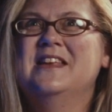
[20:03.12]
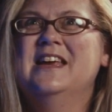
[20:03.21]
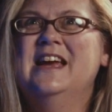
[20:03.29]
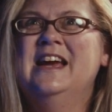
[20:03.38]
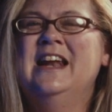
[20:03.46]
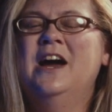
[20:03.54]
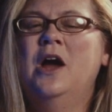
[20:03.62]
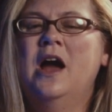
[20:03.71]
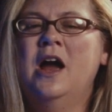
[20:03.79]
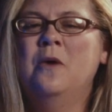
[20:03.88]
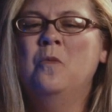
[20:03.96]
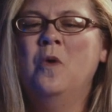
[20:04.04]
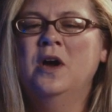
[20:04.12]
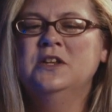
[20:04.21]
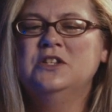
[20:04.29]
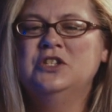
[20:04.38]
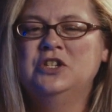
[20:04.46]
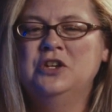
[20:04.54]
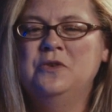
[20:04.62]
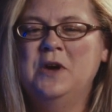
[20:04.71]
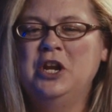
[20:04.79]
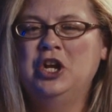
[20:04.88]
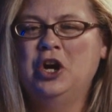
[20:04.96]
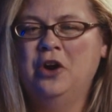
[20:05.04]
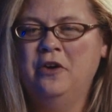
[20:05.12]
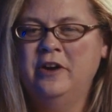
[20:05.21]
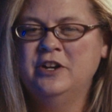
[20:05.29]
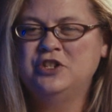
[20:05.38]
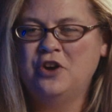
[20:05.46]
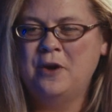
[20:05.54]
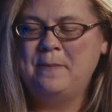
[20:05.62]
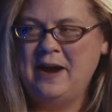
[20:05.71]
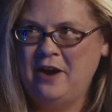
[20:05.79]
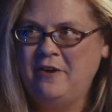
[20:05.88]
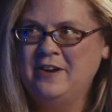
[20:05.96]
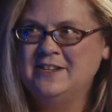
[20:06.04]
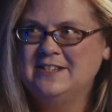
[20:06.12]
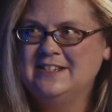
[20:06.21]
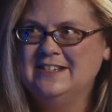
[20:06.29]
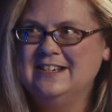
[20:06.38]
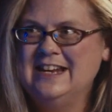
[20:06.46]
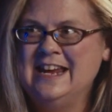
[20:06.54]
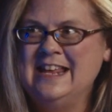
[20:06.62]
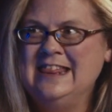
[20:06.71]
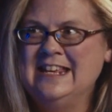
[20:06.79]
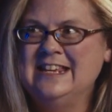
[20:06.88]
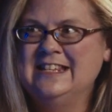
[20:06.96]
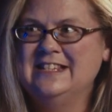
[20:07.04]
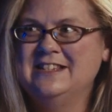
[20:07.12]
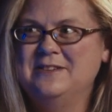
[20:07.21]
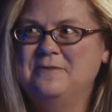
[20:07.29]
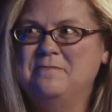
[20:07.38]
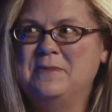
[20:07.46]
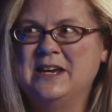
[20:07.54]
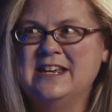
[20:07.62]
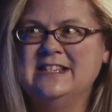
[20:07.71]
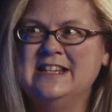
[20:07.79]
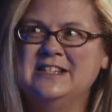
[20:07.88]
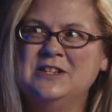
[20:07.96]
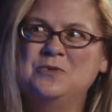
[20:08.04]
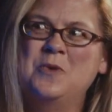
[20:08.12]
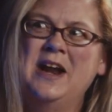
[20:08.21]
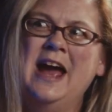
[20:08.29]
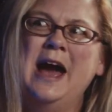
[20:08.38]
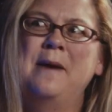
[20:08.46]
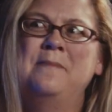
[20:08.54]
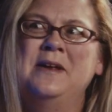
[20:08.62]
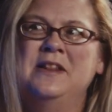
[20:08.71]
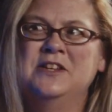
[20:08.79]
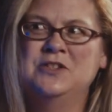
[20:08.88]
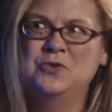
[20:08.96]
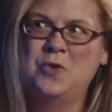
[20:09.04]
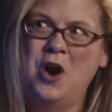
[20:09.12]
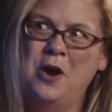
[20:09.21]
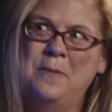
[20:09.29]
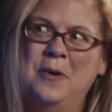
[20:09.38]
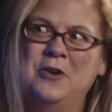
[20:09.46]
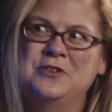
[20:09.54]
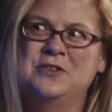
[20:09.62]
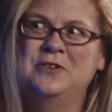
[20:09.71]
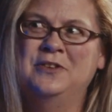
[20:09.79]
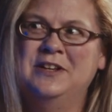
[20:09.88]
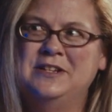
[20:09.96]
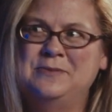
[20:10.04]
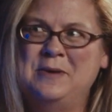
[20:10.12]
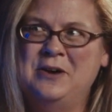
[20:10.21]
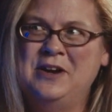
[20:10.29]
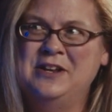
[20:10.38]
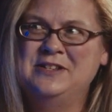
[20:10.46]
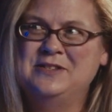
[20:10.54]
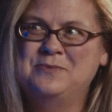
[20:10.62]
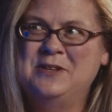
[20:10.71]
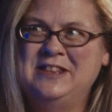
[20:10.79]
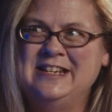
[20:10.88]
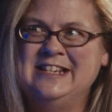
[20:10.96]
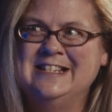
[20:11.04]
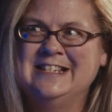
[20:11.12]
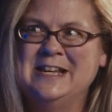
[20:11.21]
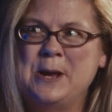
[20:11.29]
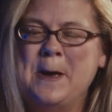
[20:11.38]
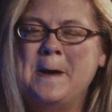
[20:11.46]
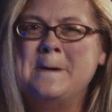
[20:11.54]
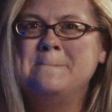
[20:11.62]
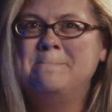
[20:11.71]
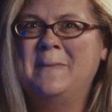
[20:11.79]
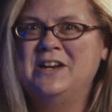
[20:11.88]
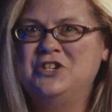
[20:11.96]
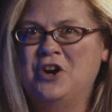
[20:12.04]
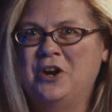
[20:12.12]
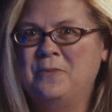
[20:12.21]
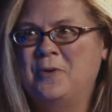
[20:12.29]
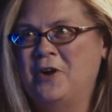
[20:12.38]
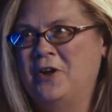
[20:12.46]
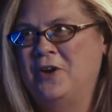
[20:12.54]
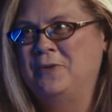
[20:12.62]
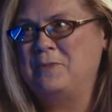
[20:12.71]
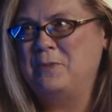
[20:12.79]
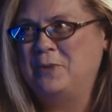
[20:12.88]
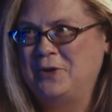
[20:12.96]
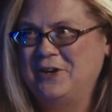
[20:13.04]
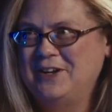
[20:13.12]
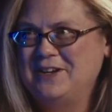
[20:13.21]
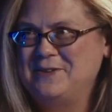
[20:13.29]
and I, I want to encourage our parents in this because this is what happened. This is our personal experience with this. My daughter brought home a book,